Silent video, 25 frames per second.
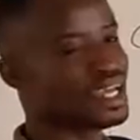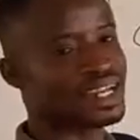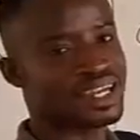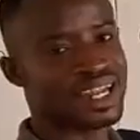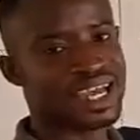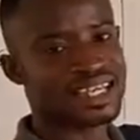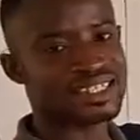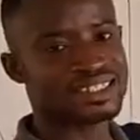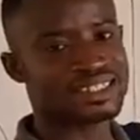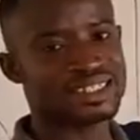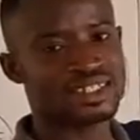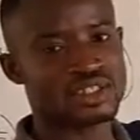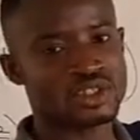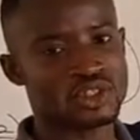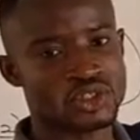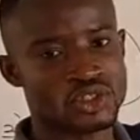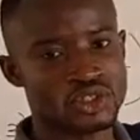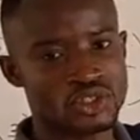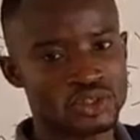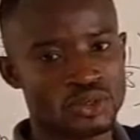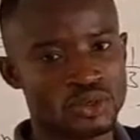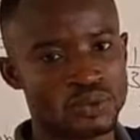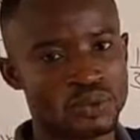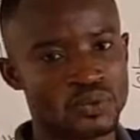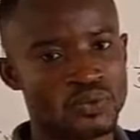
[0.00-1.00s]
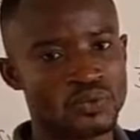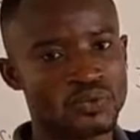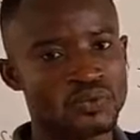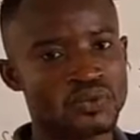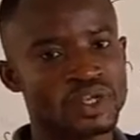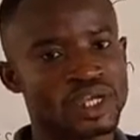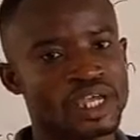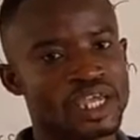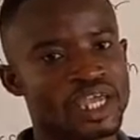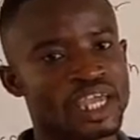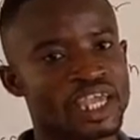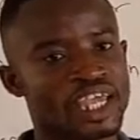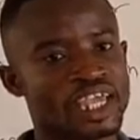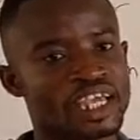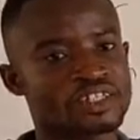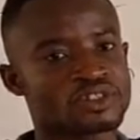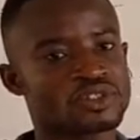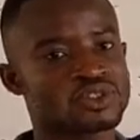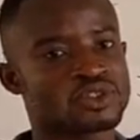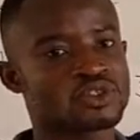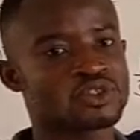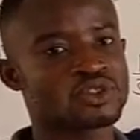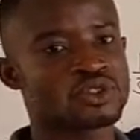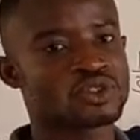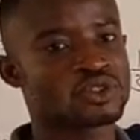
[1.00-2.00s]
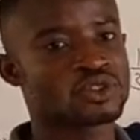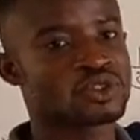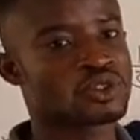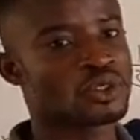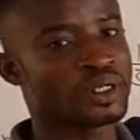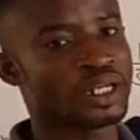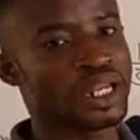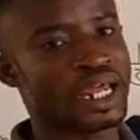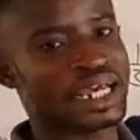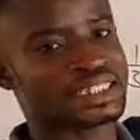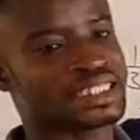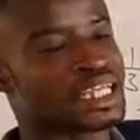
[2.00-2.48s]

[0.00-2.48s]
next thing to do is to do the